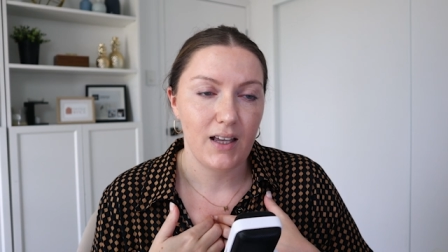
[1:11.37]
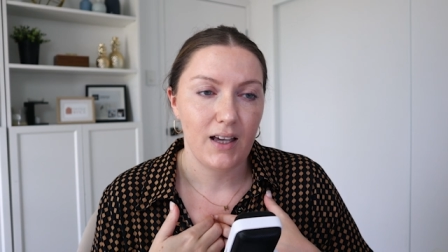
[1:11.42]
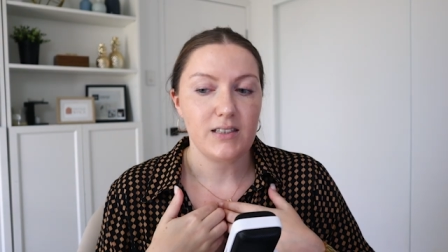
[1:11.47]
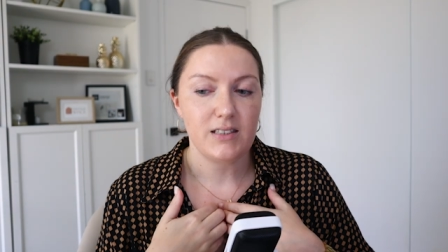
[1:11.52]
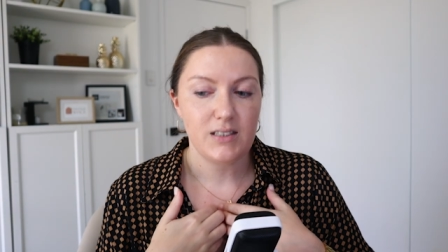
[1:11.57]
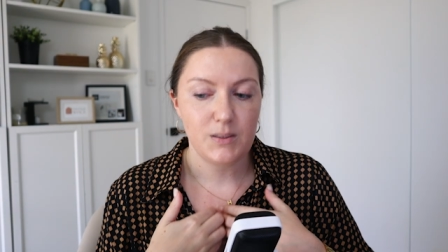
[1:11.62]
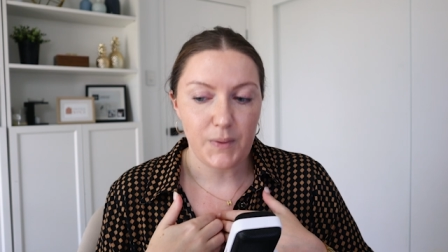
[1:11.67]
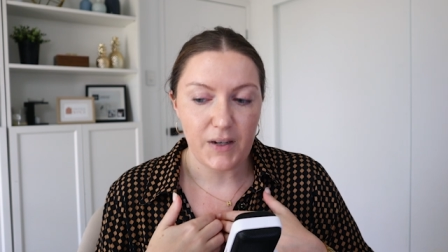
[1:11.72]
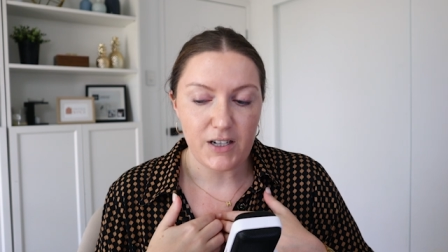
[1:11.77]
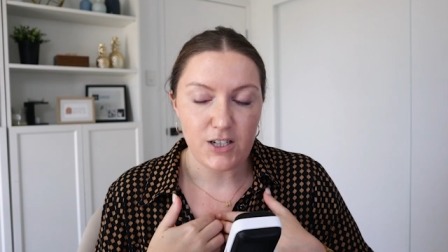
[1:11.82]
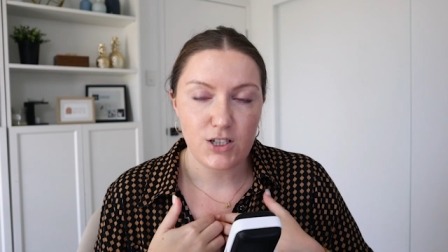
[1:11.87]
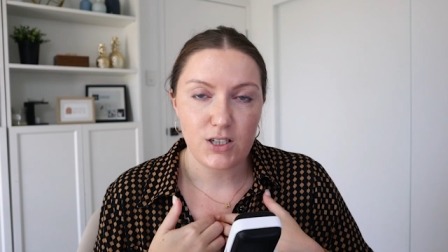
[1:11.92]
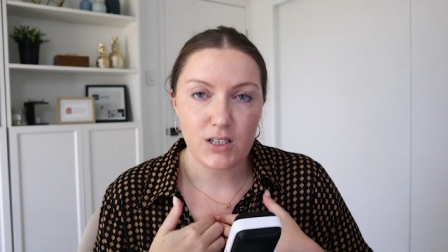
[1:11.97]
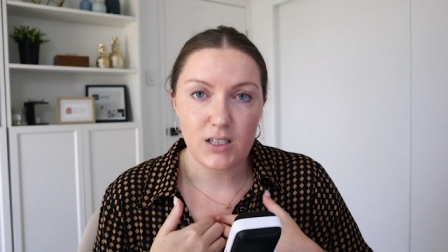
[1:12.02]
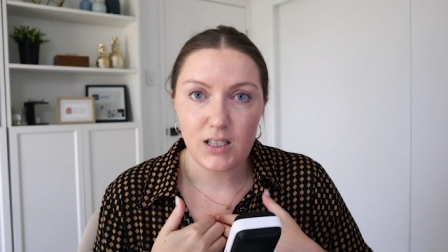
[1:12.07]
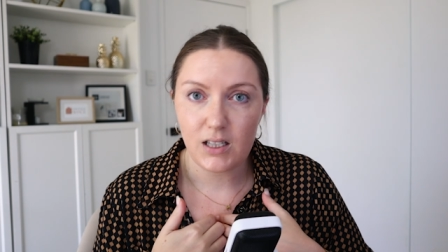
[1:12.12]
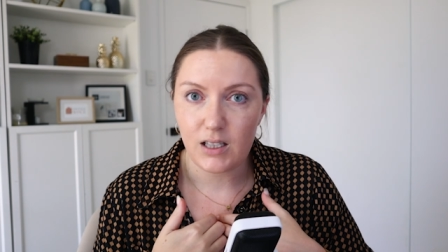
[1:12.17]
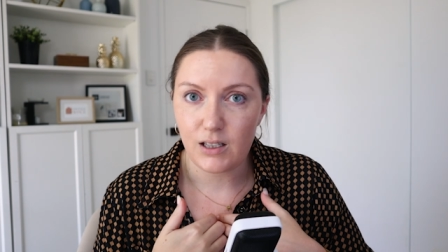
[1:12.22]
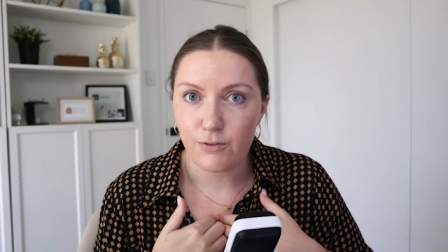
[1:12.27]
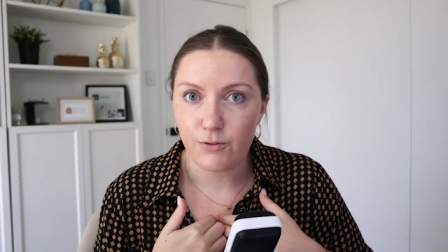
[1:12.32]

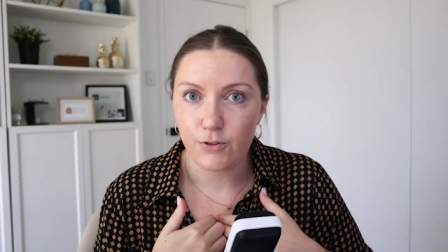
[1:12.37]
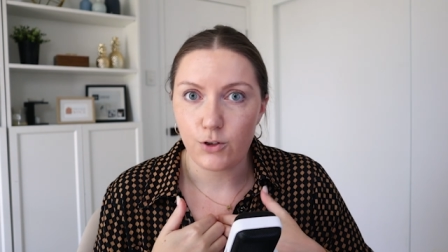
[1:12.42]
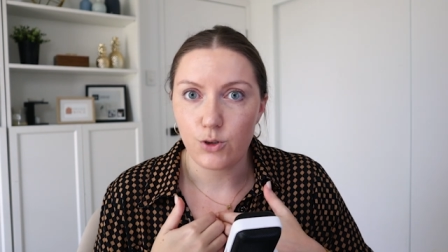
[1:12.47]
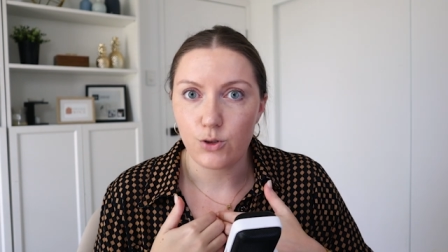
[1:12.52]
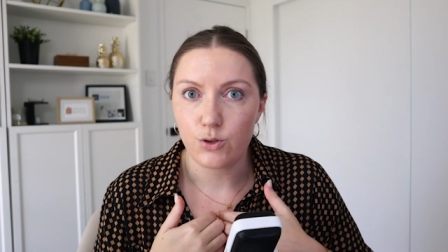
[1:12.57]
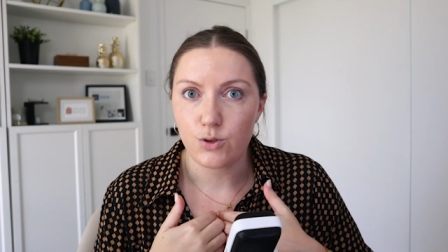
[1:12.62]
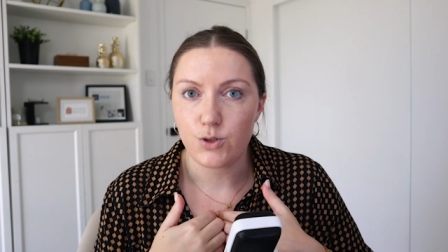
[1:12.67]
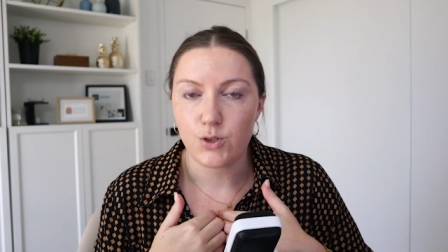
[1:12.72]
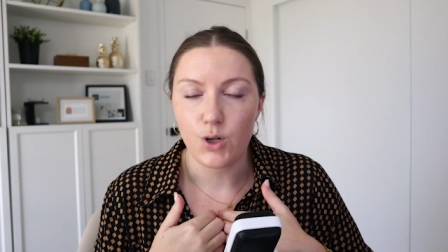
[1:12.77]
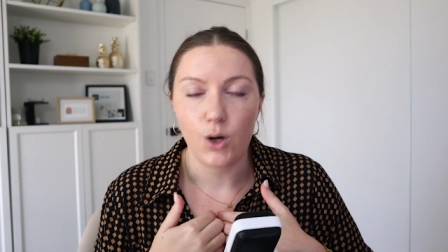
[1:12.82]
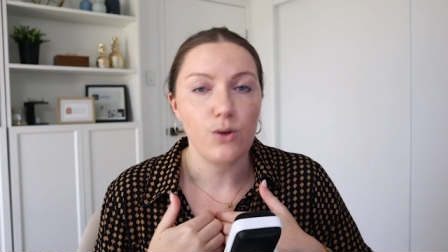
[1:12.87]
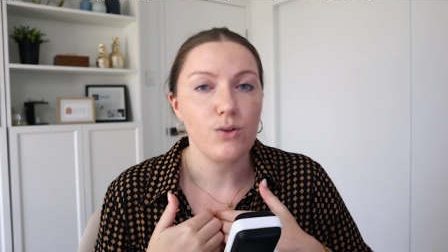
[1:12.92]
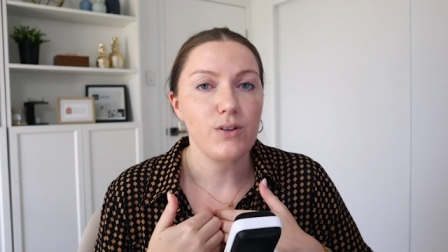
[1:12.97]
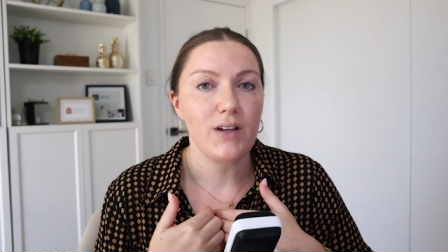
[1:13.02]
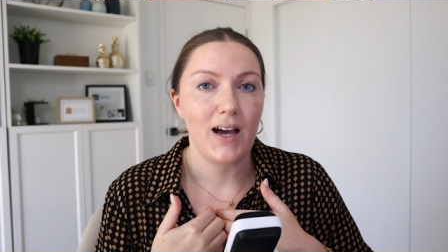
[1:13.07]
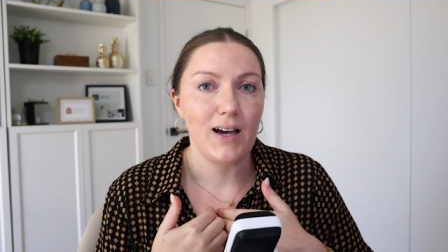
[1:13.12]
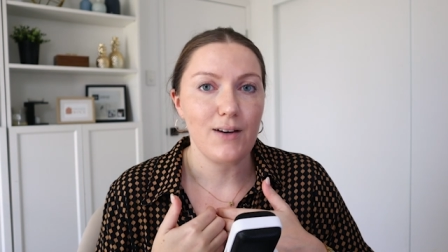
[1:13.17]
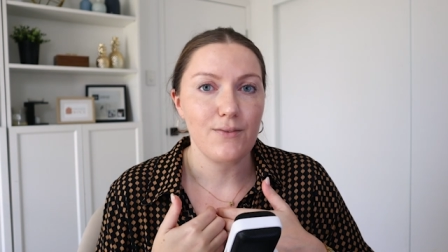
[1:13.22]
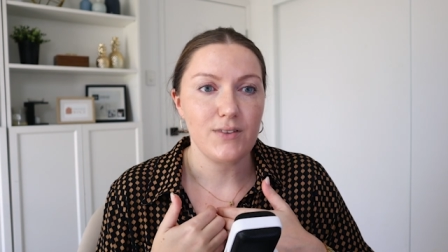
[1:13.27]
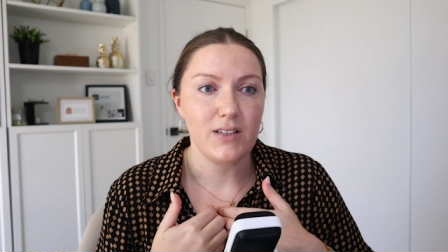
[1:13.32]
especially if you don't
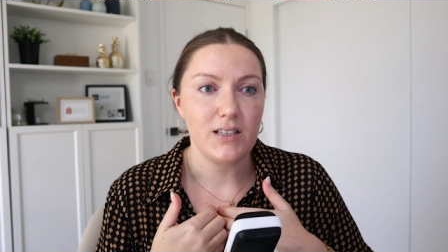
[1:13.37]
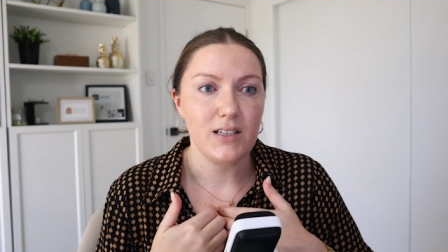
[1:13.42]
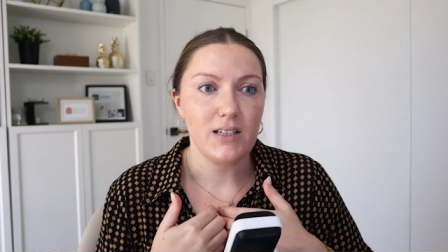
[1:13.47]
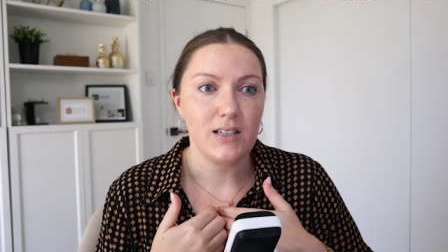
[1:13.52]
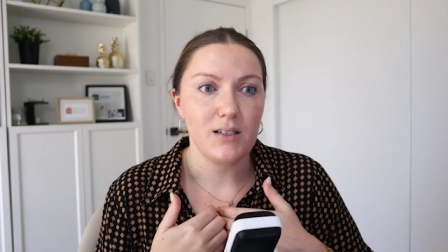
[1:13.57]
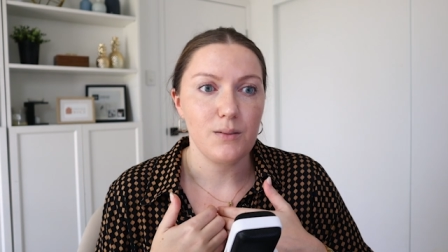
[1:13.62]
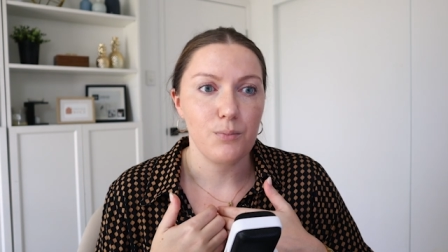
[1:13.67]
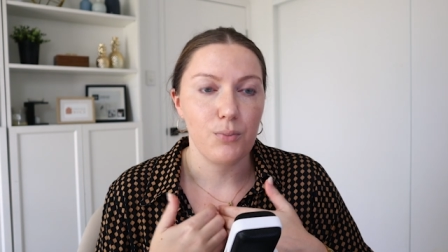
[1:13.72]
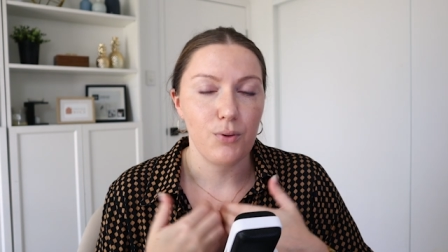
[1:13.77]
have the